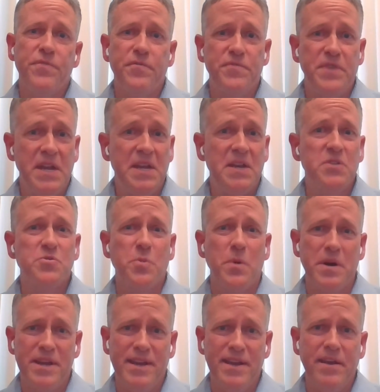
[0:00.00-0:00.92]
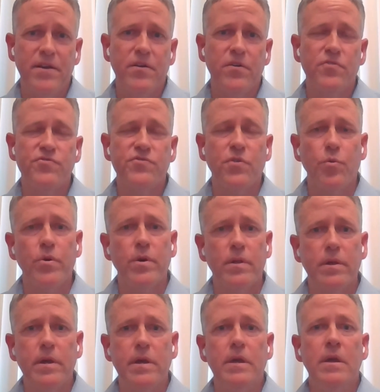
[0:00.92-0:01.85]
15 to 20 years to
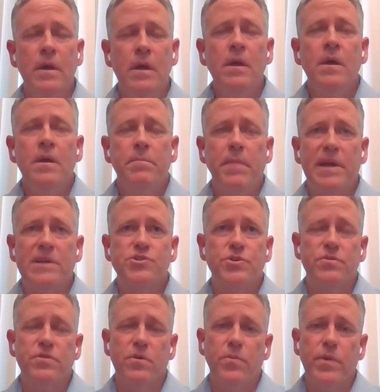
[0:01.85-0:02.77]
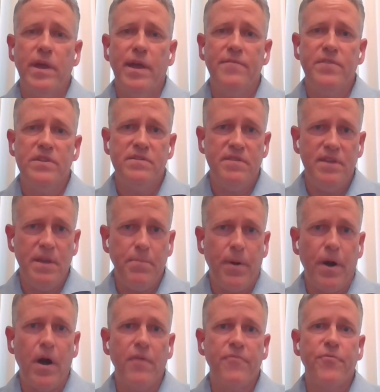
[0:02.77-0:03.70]
really make sure that we have a deep
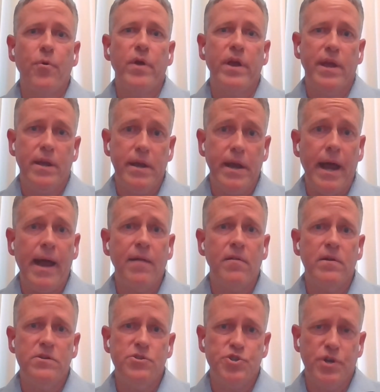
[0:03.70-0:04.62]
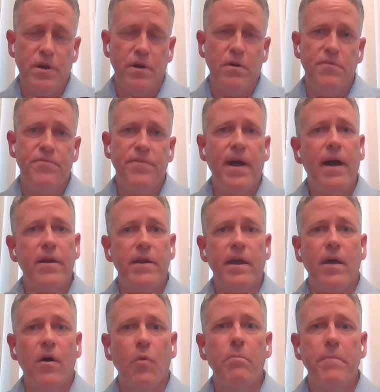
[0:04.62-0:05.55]
offering and knowledge of how to
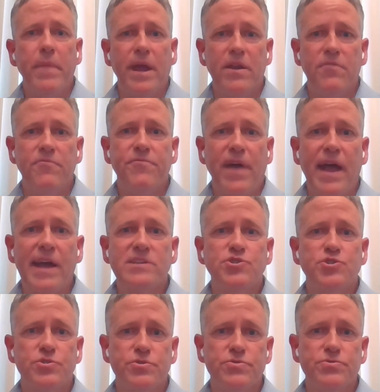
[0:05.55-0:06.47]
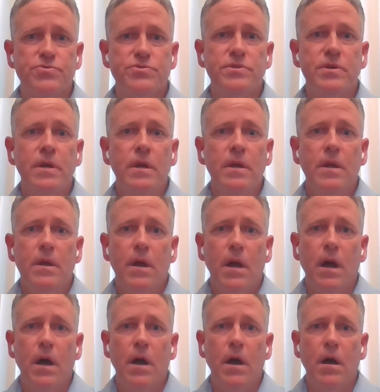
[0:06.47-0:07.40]
help manufacturers,
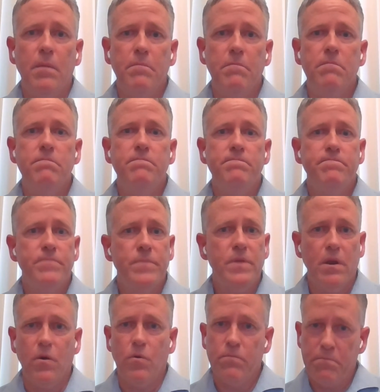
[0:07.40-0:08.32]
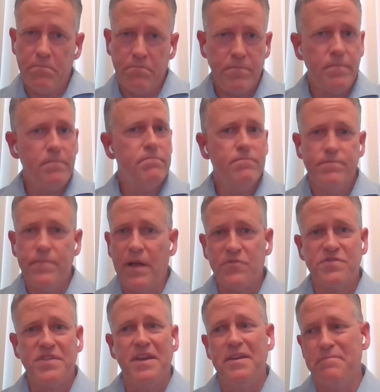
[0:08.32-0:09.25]
I'll
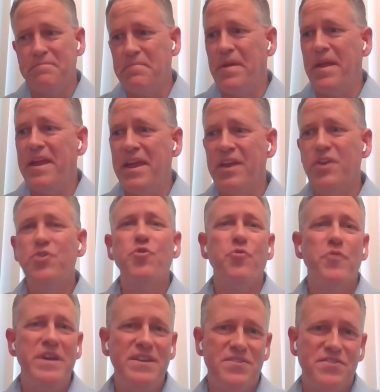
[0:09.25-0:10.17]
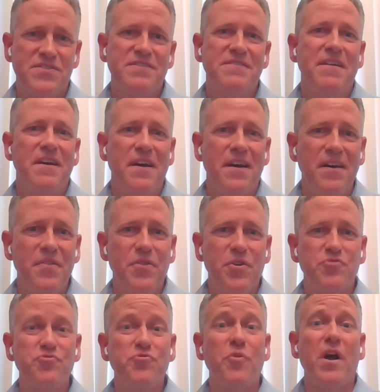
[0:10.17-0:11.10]
say, increase
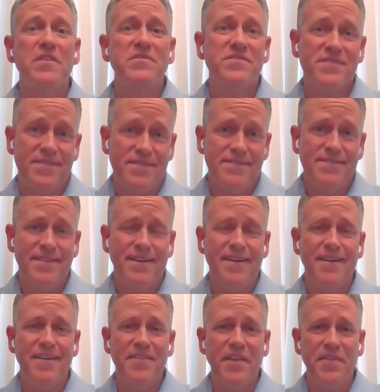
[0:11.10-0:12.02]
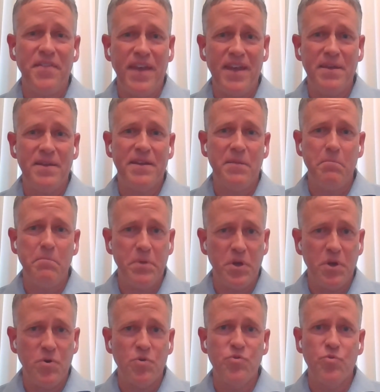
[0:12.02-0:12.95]
the trust that they can
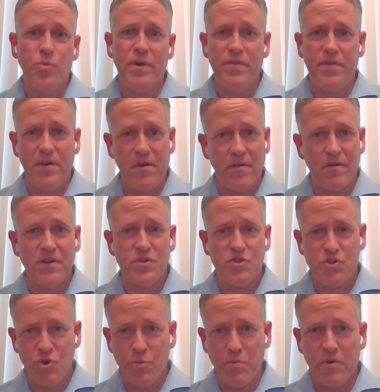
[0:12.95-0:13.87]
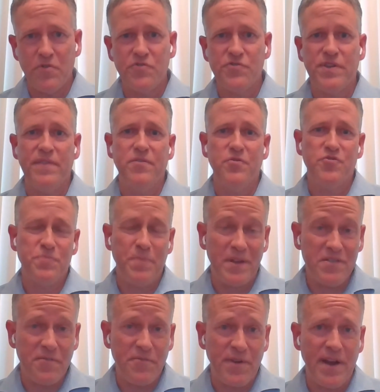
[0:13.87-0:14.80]
build with their consumers and their
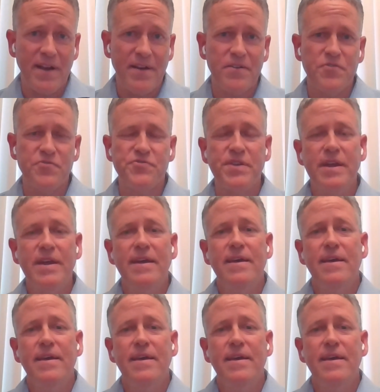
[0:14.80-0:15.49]
specifiers,